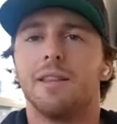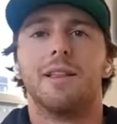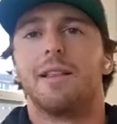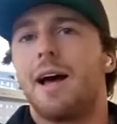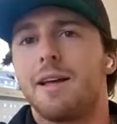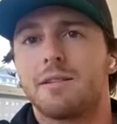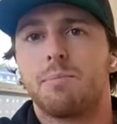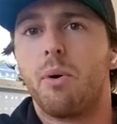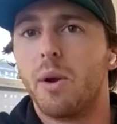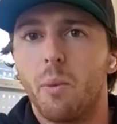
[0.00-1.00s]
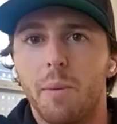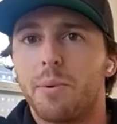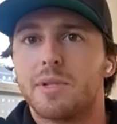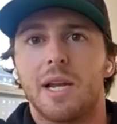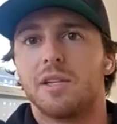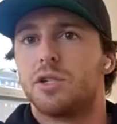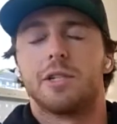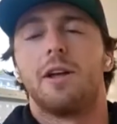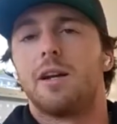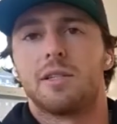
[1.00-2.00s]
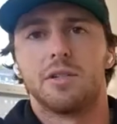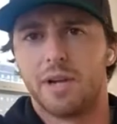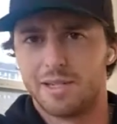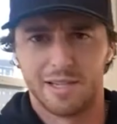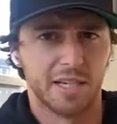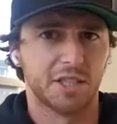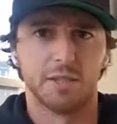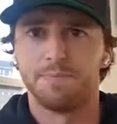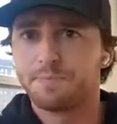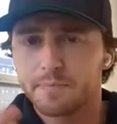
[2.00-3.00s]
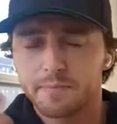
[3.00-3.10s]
The last 0.1% is just lost in translation.